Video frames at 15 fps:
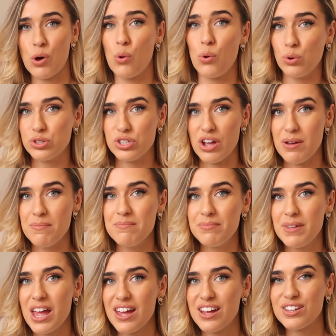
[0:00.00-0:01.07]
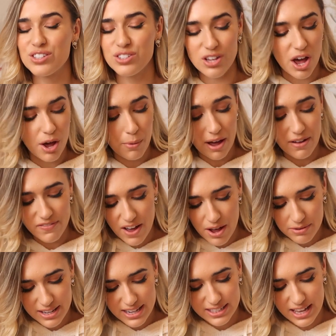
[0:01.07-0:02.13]
autumn. So I
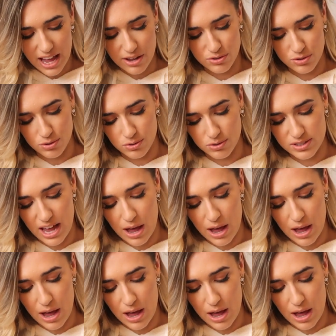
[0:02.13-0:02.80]
found these candles.